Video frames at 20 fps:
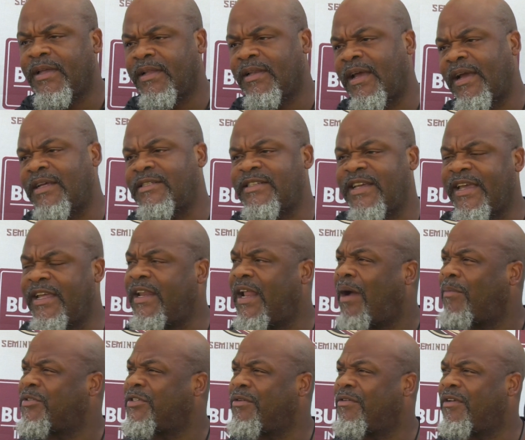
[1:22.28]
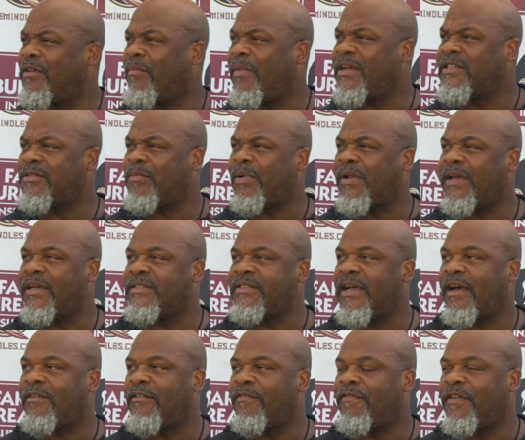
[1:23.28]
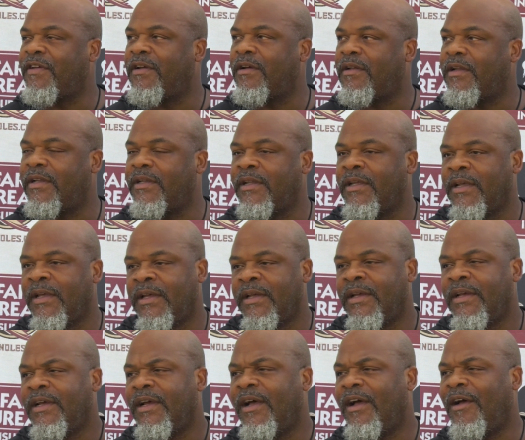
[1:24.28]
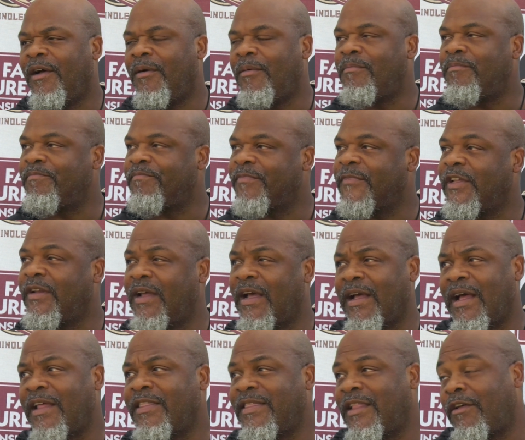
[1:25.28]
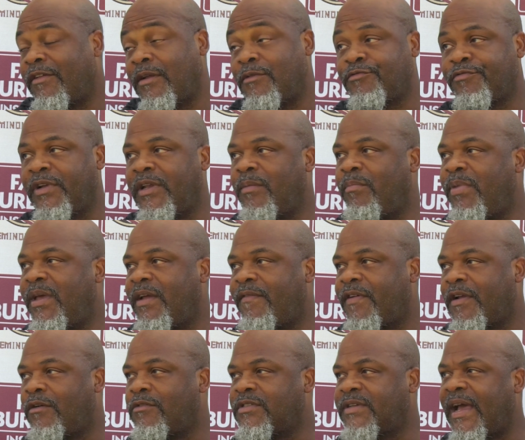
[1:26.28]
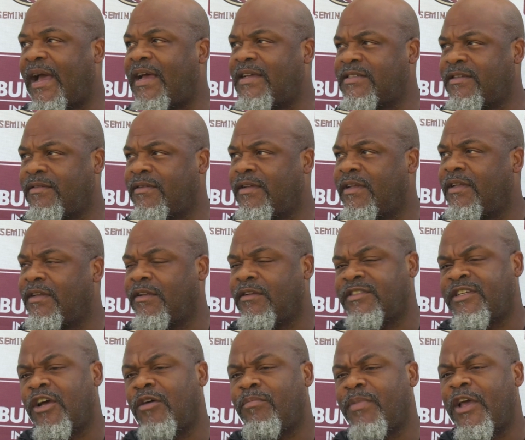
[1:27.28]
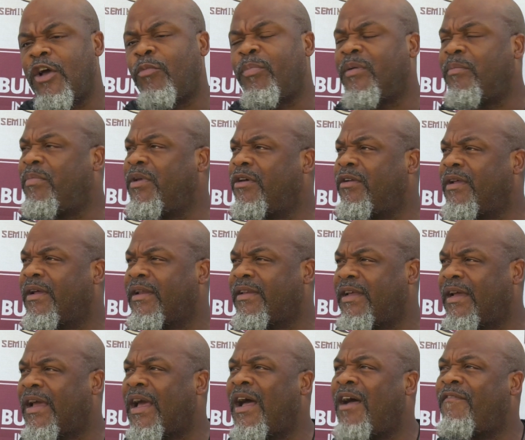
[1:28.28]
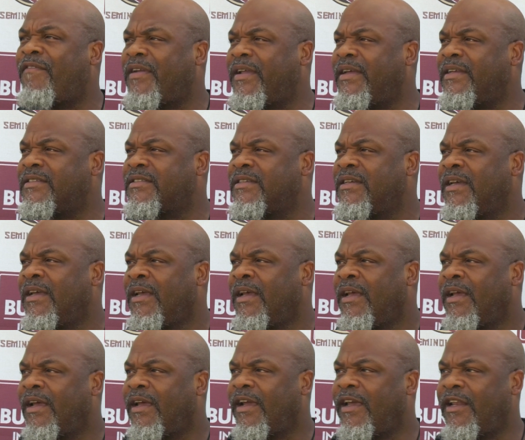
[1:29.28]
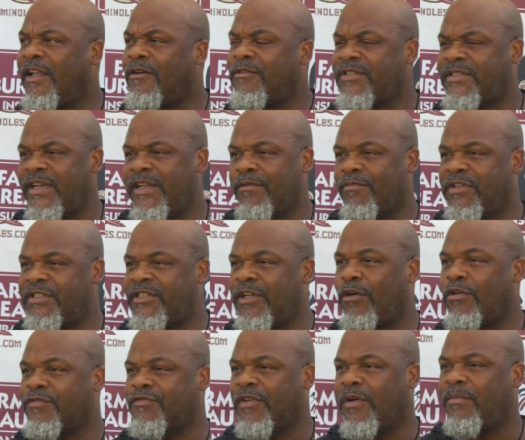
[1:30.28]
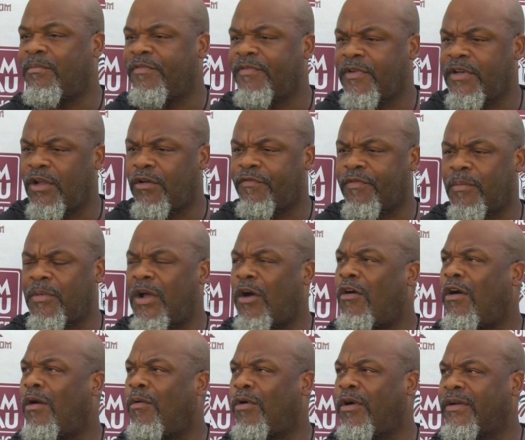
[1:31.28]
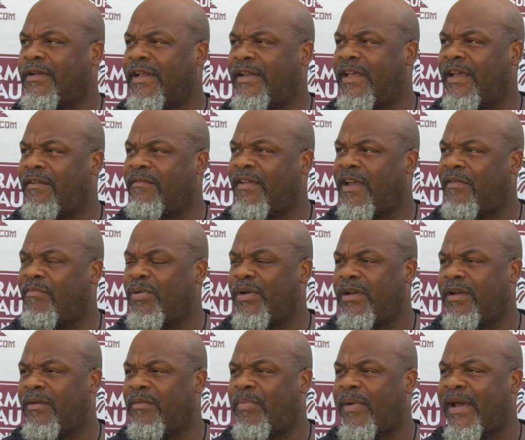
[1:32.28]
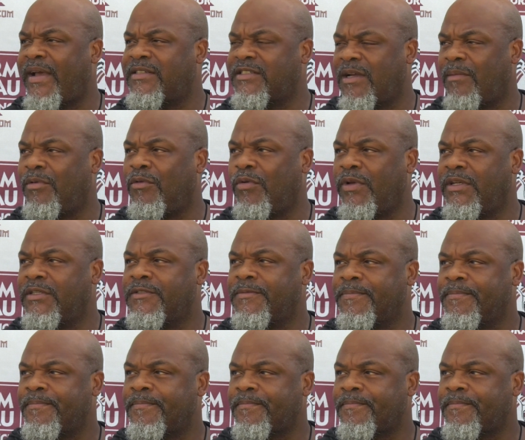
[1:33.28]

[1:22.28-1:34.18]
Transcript: Like I said, getting the opportunity to make some plays down the field. And I that was really big for those guys, and it was helping build the confidence, you know, seeing the results from, you know, from the hard work that they put in the past couple of weeks.